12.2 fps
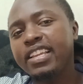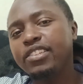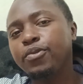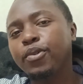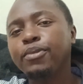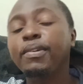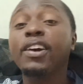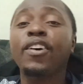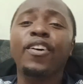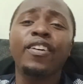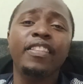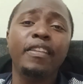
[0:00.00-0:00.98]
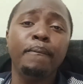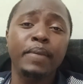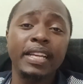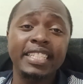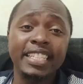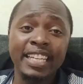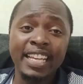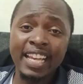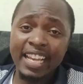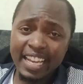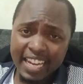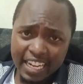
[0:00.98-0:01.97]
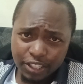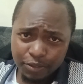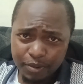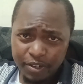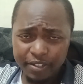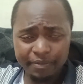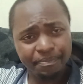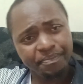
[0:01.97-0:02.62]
is what we call the petty cash book.